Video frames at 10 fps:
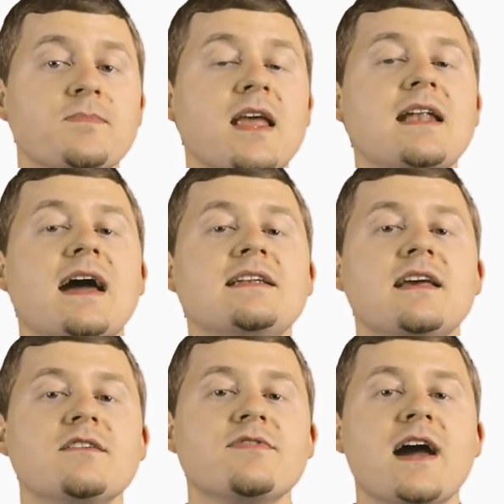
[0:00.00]
and
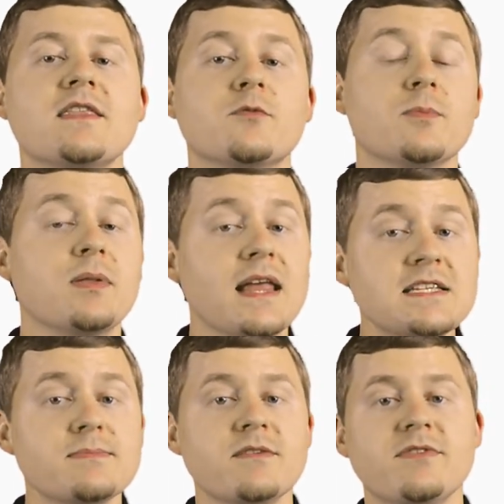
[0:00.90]
identify the
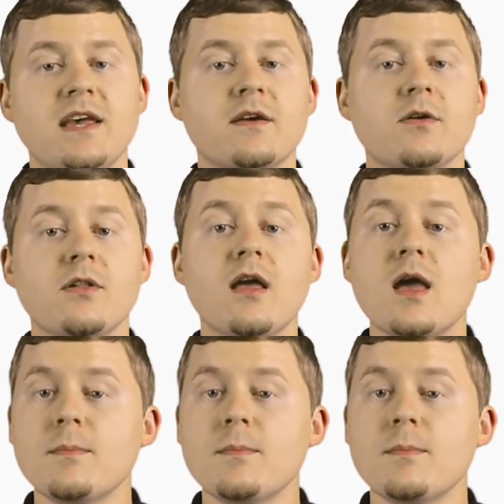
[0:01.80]
replacement vehicle